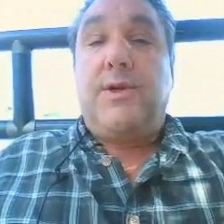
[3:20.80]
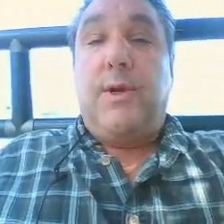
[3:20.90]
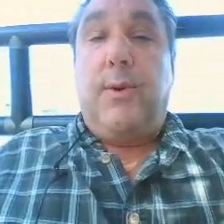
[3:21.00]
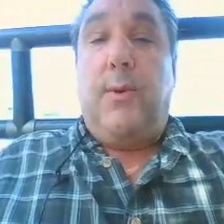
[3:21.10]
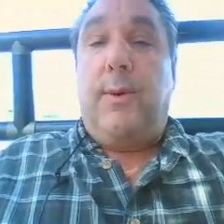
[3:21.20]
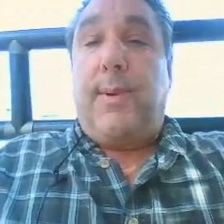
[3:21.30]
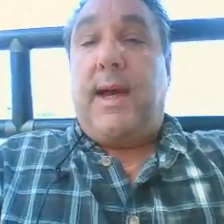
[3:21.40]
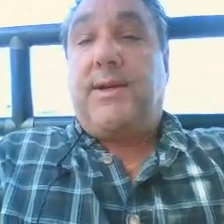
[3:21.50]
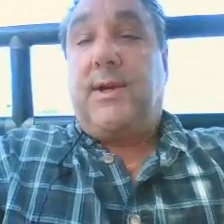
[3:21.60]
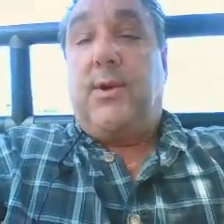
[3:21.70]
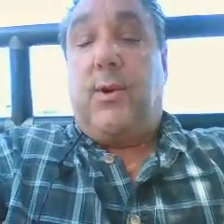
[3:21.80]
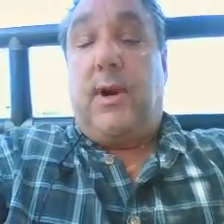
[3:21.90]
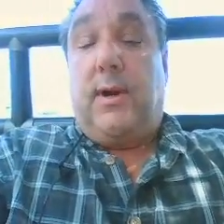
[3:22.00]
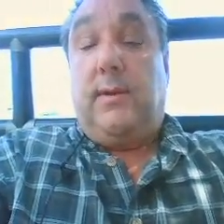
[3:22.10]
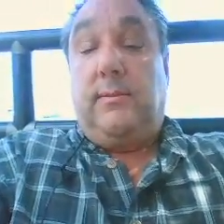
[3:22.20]
So we went back to
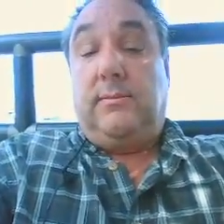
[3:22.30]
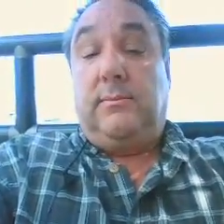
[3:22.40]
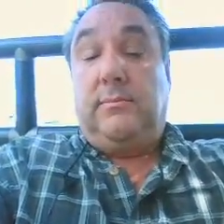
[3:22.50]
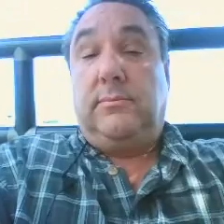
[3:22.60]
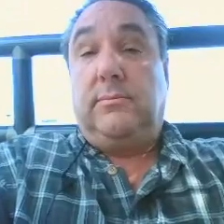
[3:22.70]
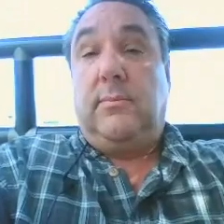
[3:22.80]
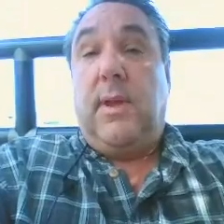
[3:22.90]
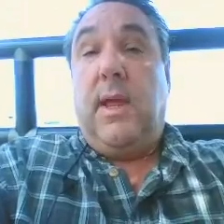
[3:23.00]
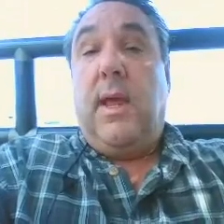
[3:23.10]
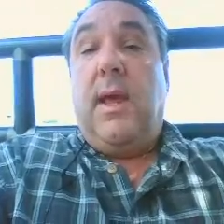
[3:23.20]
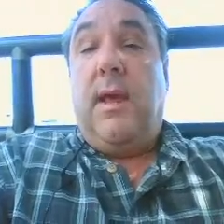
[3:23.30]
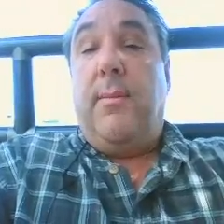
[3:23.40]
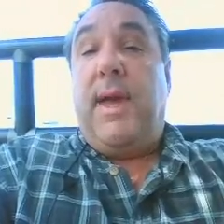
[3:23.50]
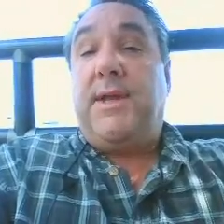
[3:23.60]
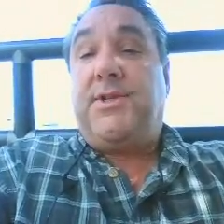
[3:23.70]
court.
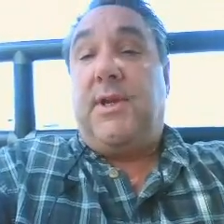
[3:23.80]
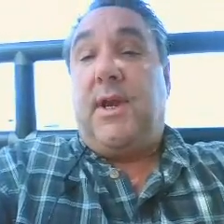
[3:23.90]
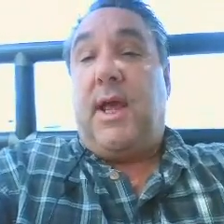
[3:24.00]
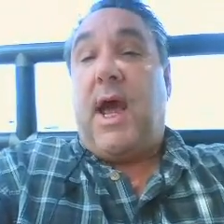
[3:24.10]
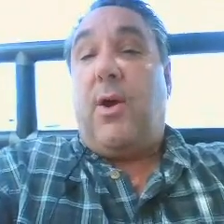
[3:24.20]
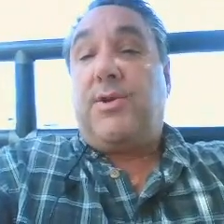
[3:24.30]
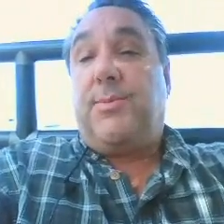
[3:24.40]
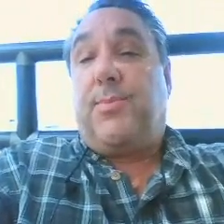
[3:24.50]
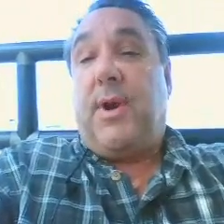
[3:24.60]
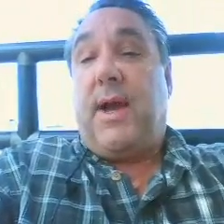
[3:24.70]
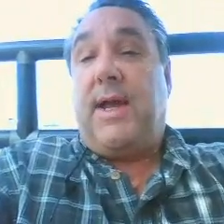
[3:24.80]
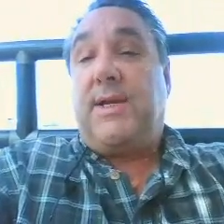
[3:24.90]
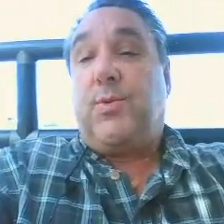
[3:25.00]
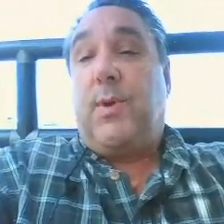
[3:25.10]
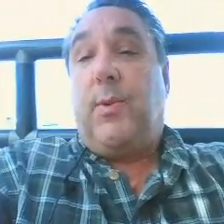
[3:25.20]
Imagine our
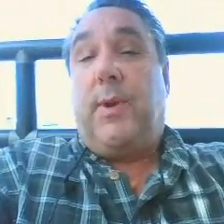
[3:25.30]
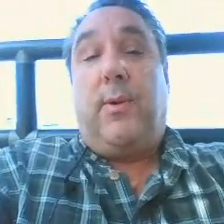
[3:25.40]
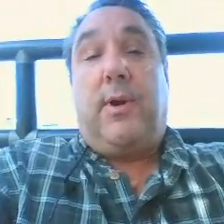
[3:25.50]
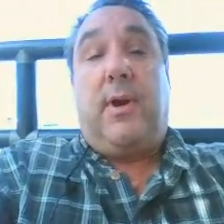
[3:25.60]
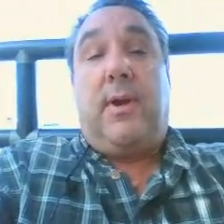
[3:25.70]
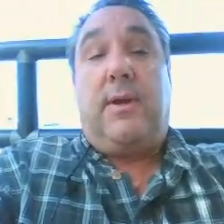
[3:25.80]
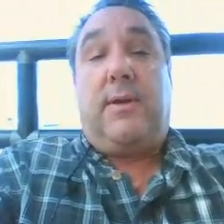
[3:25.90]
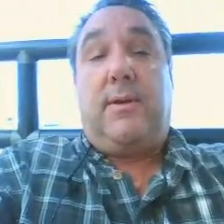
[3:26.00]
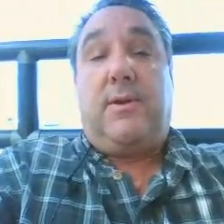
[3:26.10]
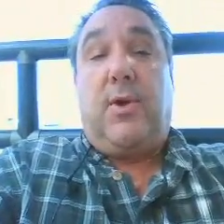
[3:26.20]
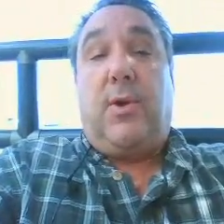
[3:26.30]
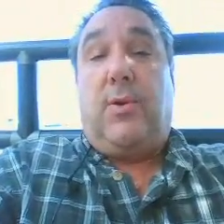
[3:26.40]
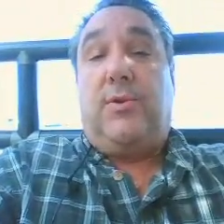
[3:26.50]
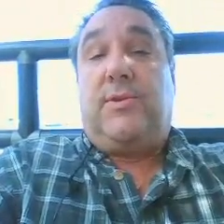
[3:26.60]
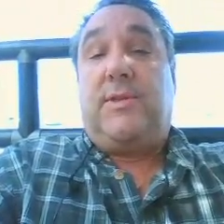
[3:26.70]
surprise when we were
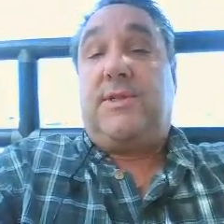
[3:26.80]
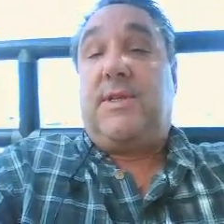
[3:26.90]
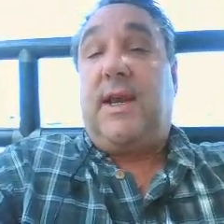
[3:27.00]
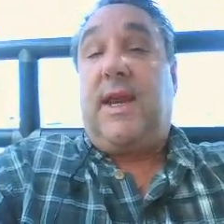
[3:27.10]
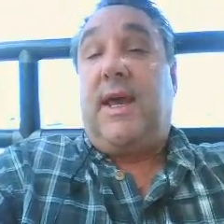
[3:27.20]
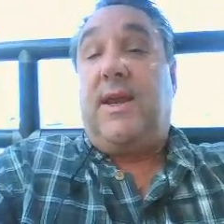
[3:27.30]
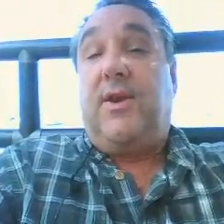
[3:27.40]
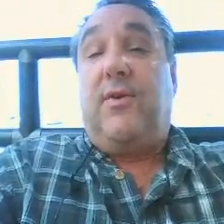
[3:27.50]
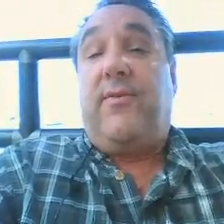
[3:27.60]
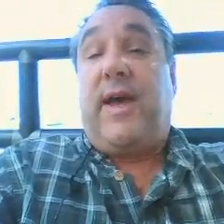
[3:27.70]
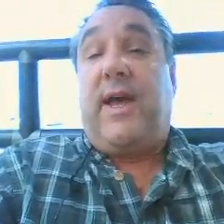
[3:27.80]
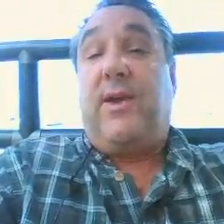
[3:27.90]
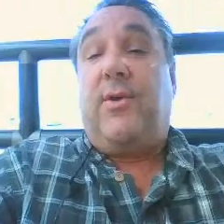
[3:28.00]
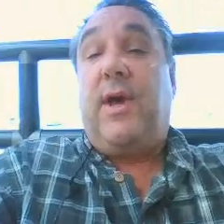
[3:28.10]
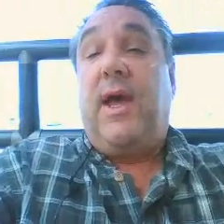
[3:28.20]
told the study had no
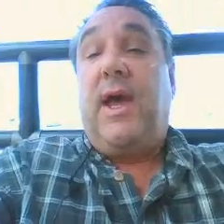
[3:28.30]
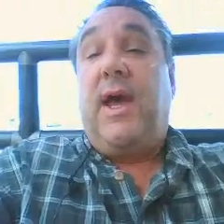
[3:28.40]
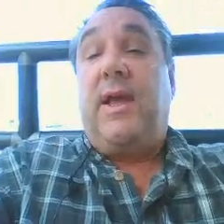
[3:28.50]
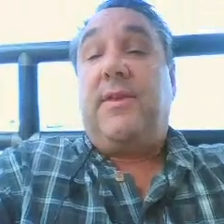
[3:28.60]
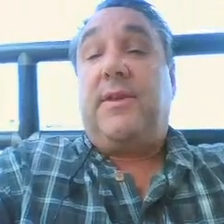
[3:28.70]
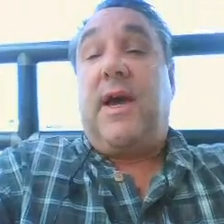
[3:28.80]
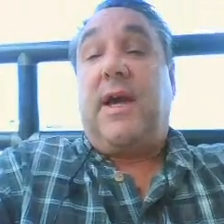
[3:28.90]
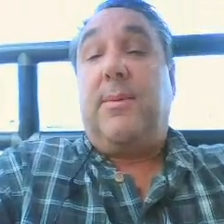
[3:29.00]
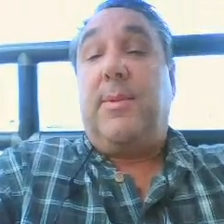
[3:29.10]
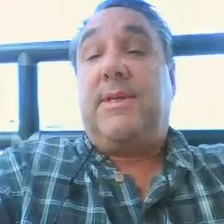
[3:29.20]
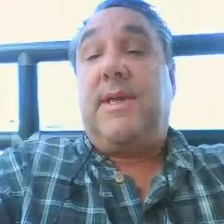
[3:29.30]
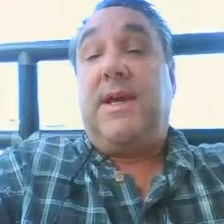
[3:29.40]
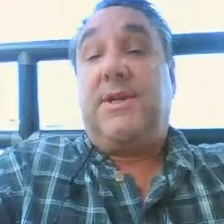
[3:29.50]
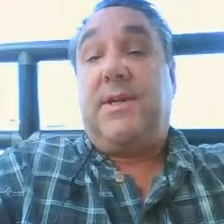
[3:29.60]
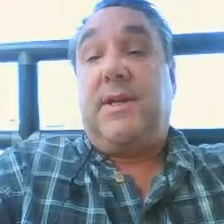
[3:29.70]
value and the
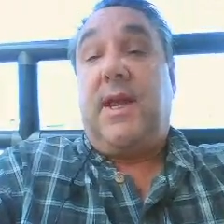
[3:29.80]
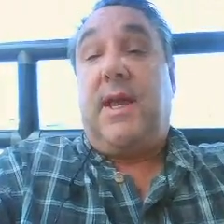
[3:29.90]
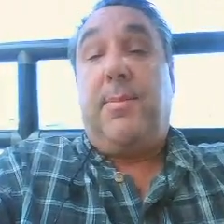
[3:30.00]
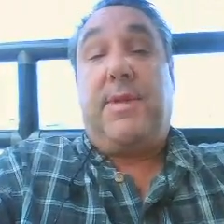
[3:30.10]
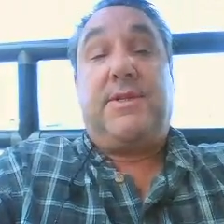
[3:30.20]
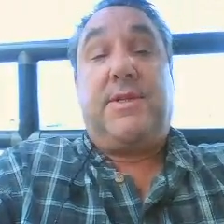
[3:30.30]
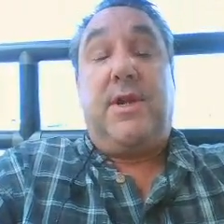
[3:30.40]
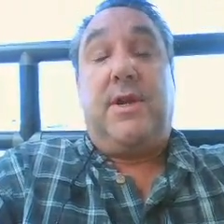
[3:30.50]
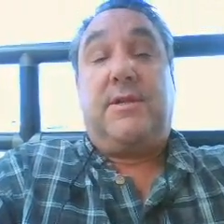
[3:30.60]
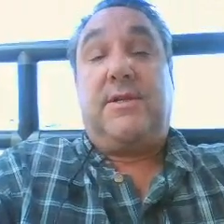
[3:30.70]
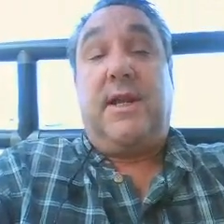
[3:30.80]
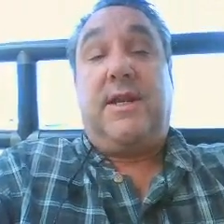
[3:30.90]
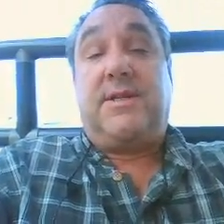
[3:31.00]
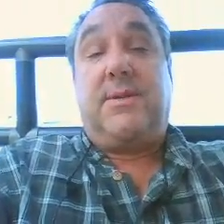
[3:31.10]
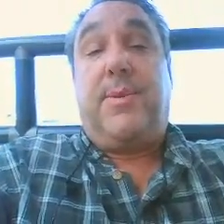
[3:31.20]
documentation had mysteriously
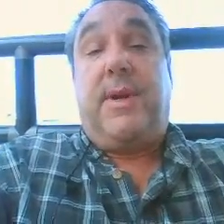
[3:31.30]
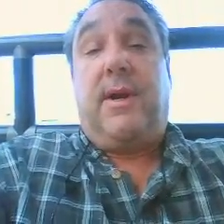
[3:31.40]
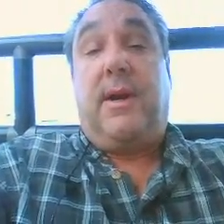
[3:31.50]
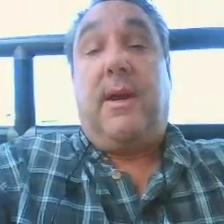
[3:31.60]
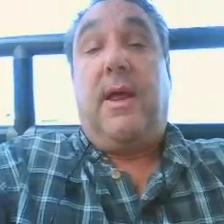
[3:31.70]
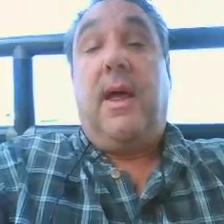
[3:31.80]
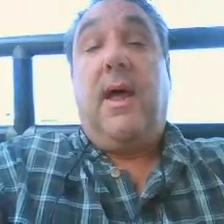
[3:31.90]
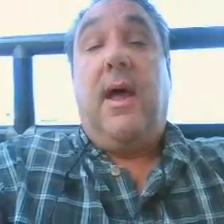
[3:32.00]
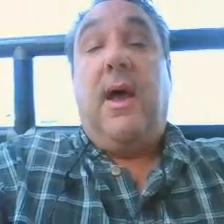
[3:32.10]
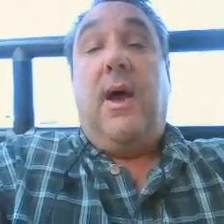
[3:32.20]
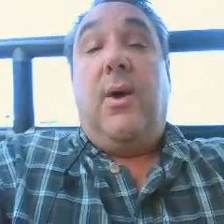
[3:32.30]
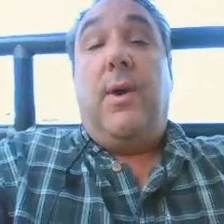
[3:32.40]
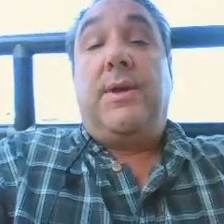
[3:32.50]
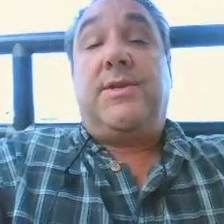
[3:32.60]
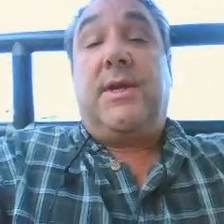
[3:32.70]
disappeared.
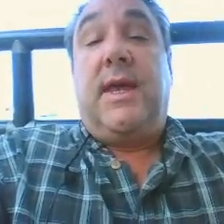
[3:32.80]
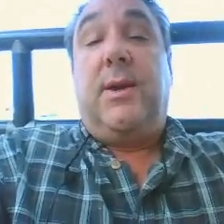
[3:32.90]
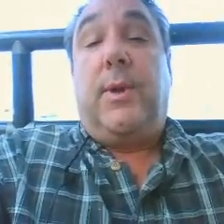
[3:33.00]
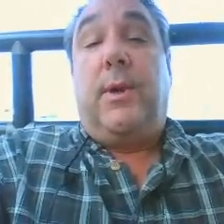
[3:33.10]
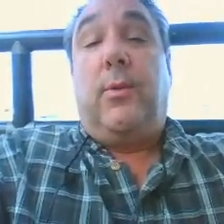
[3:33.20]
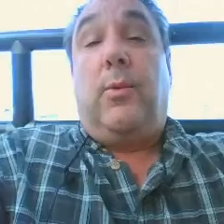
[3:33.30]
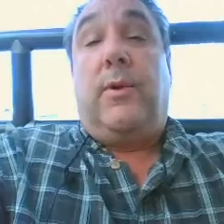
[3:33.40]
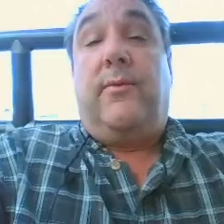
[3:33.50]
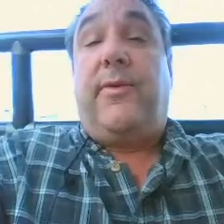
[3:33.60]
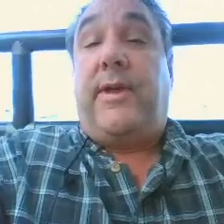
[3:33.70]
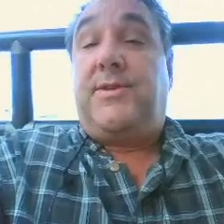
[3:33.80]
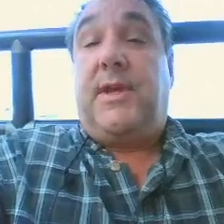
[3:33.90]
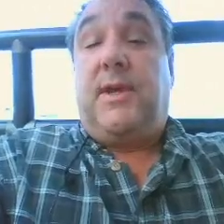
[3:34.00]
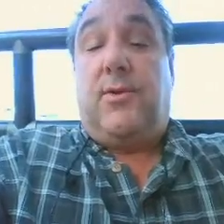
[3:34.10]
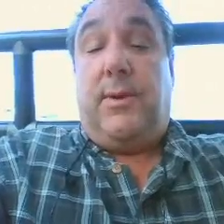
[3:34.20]
Once again, we were
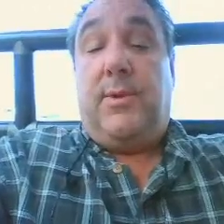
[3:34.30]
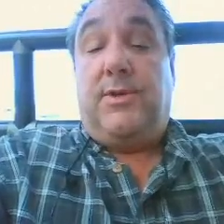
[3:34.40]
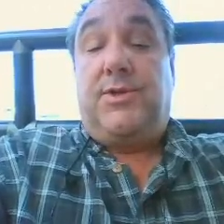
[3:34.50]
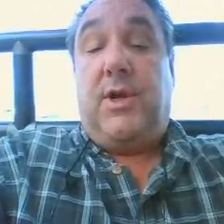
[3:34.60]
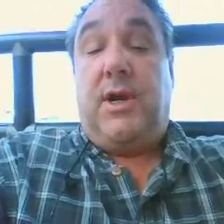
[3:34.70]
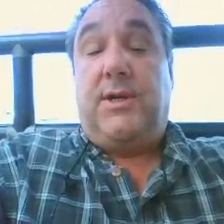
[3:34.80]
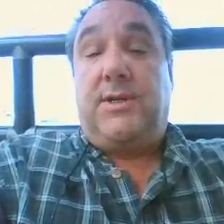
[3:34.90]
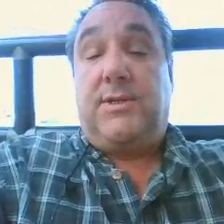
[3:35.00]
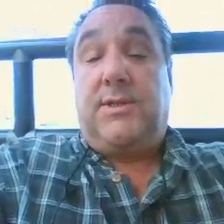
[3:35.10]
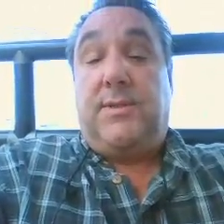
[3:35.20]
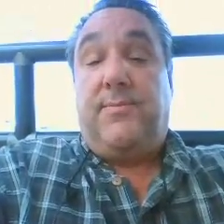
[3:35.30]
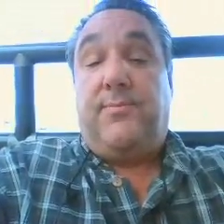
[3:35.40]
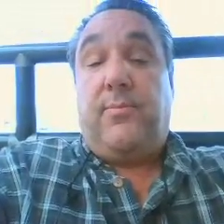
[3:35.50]
facing criminal charges.